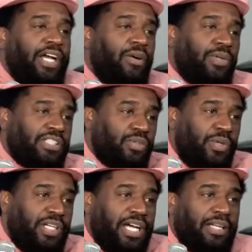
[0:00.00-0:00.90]
hey, go down.
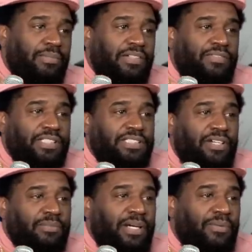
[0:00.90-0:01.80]
What the twenty dollar
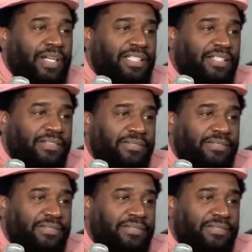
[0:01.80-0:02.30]
motherfucker talk about